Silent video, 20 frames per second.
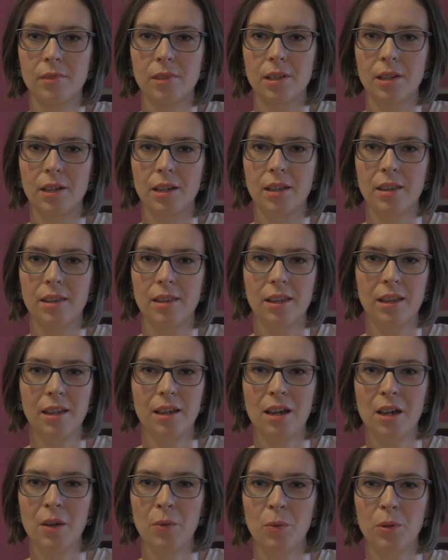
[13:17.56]
I think
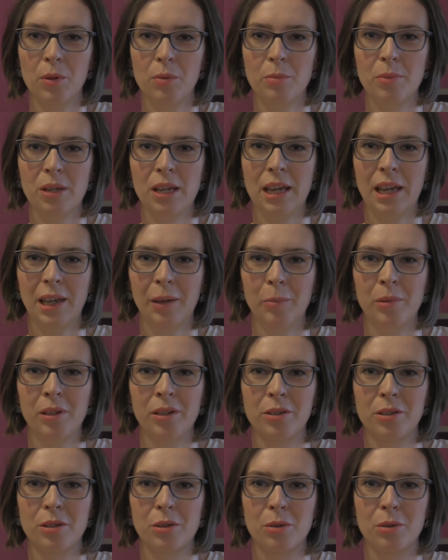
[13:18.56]
I wouldn't be able
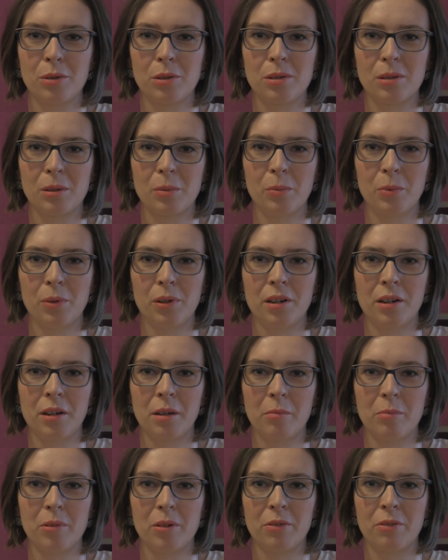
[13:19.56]
to stop
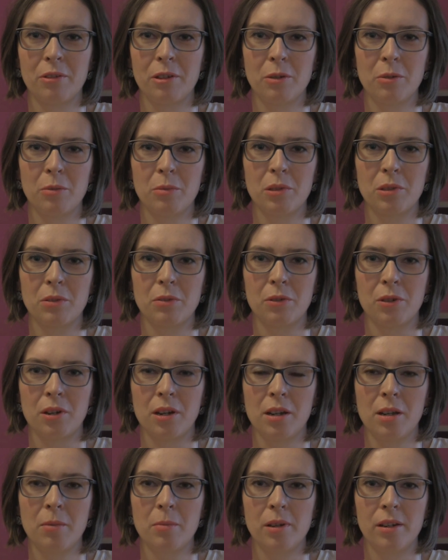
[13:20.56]
wearing perfumes for
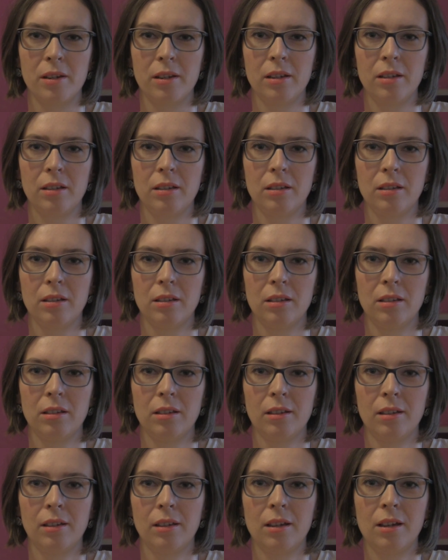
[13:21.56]
anybody.
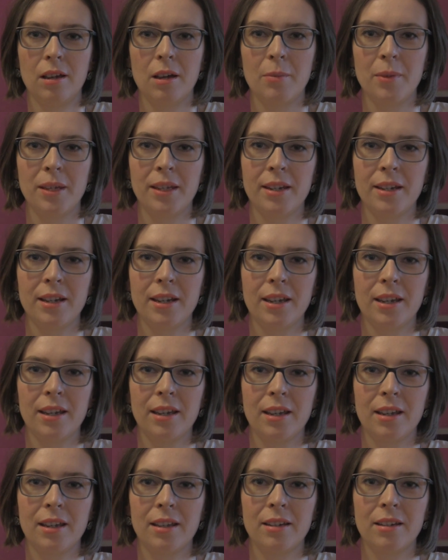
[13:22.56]
I mean, I
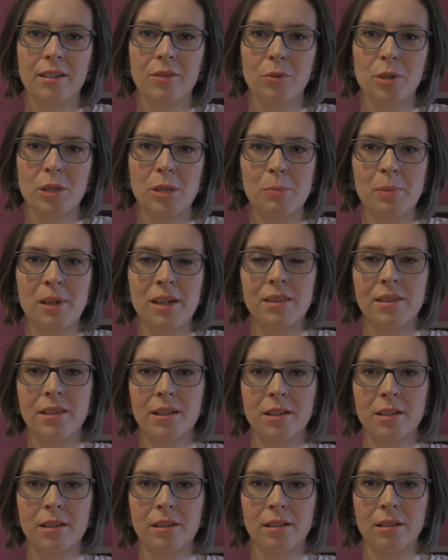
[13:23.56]
can respect
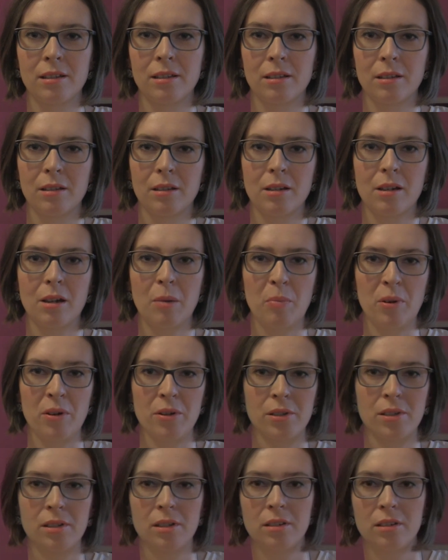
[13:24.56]
that uh, a
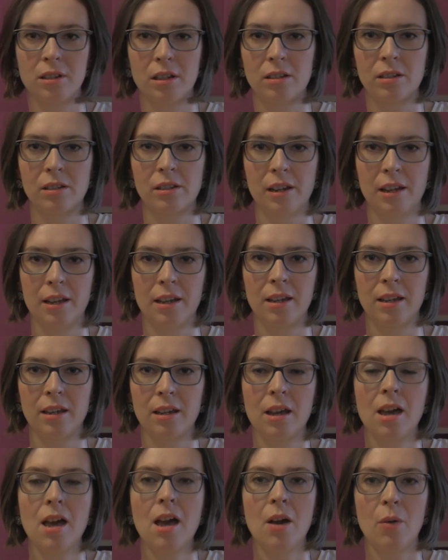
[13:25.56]
person doesn't like
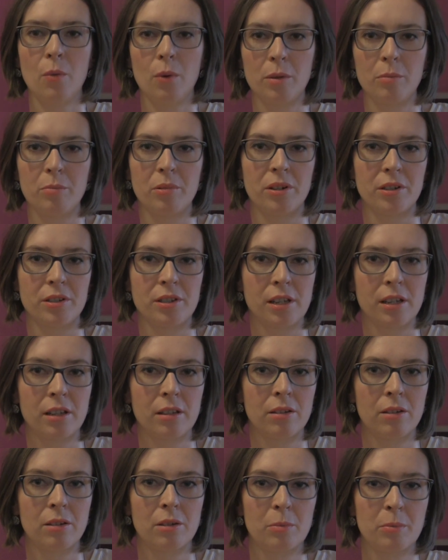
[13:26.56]
one
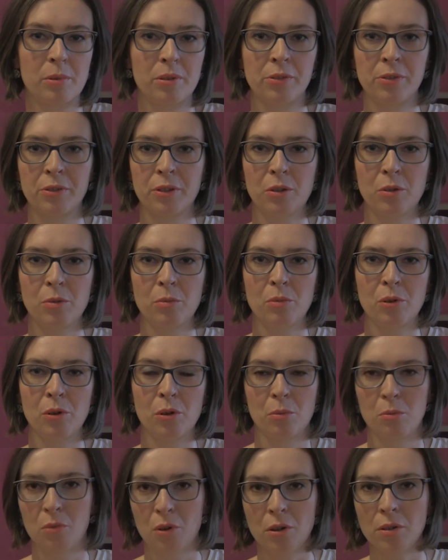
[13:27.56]
particular perfume or
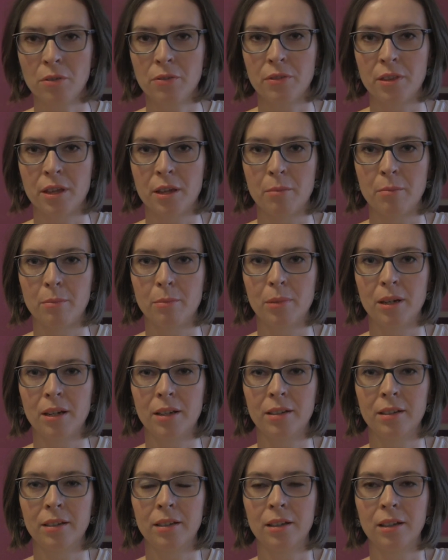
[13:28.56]
more of them,
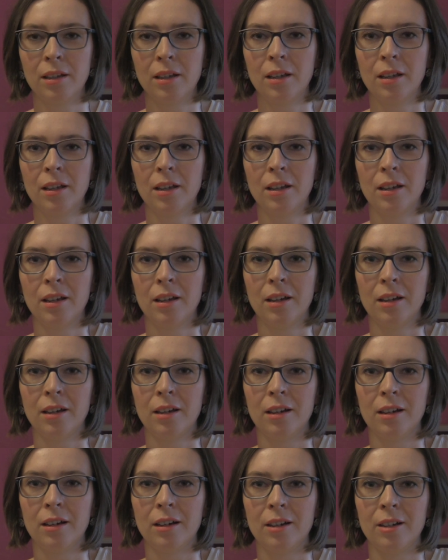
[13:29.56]
but
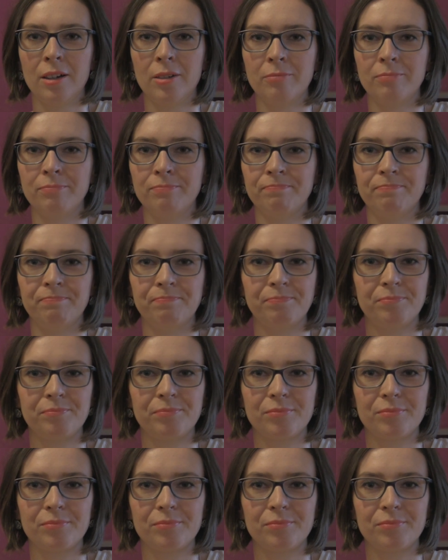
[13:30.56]
um,